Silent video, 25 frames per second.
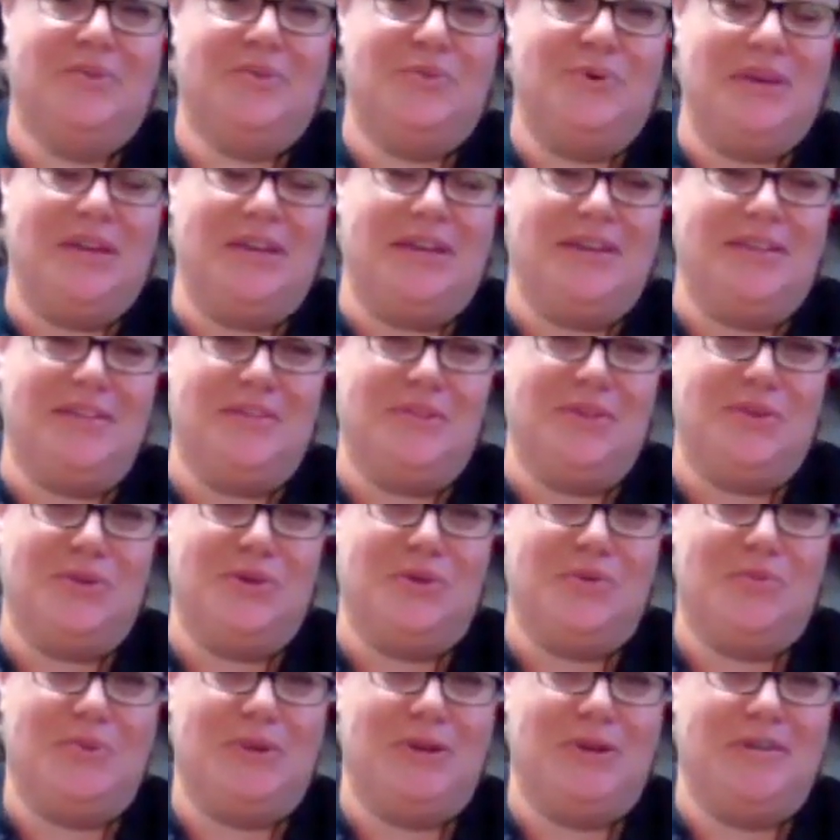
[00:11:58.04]
we get a
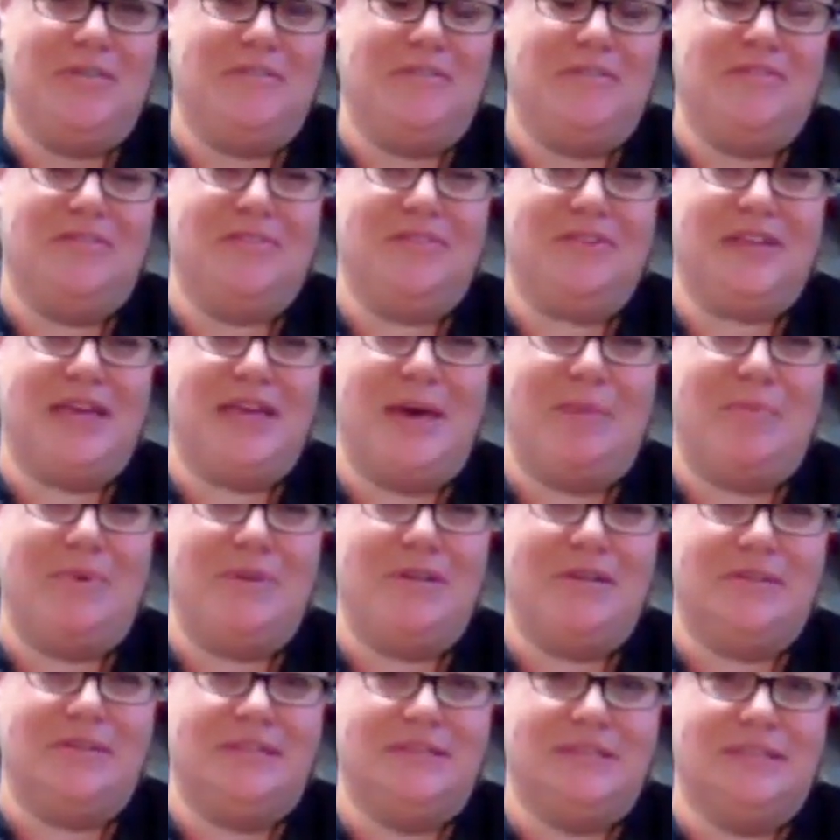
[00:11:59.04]
little bit of Kappa
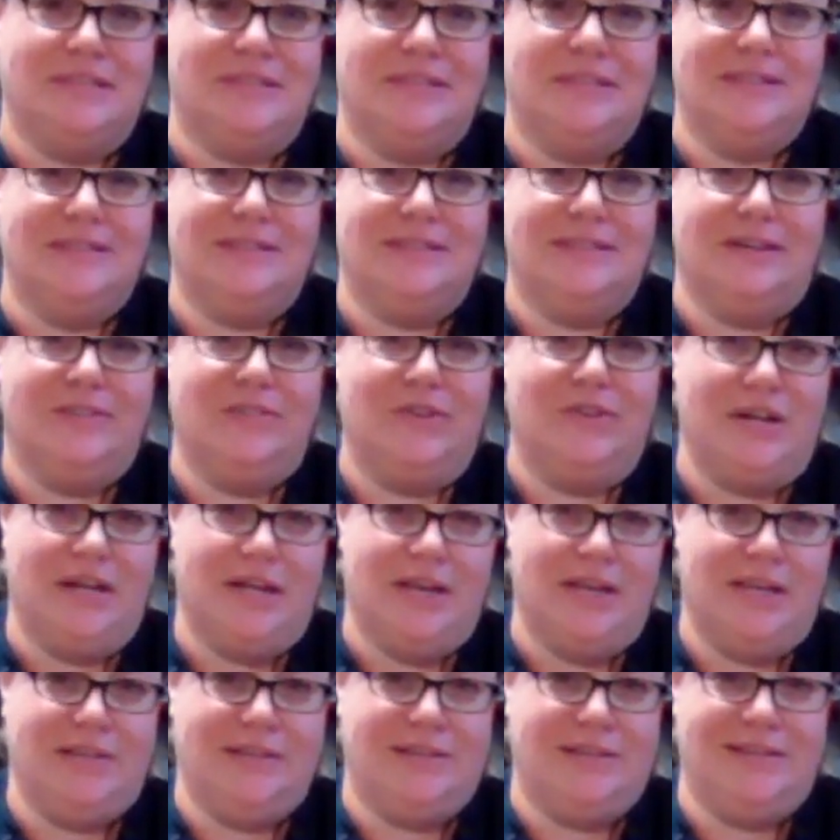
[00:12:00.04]
Delta every
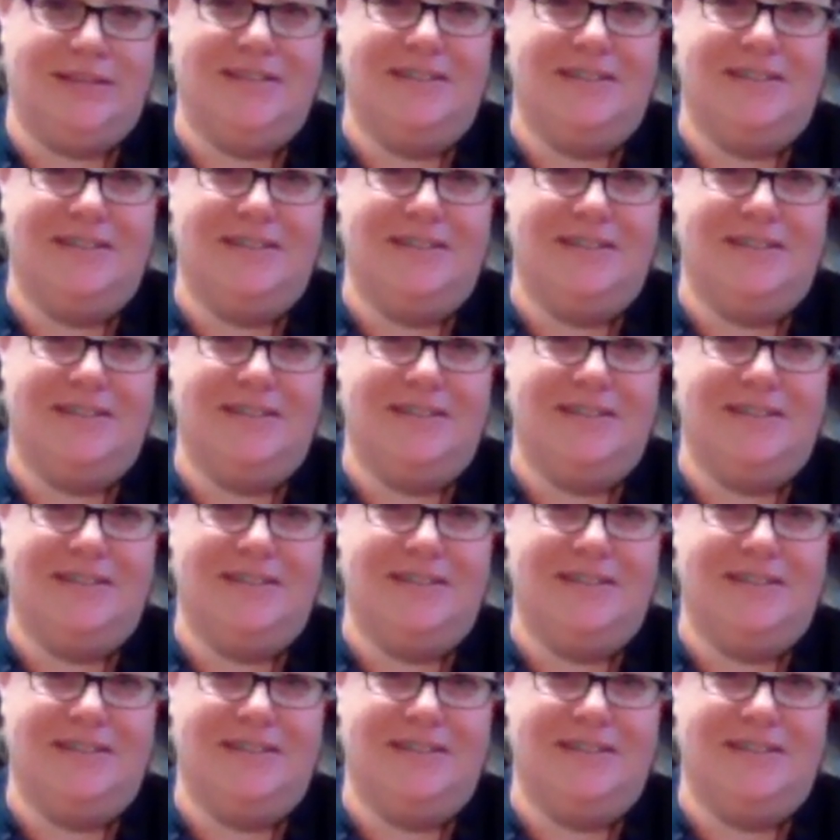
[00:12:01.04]
night.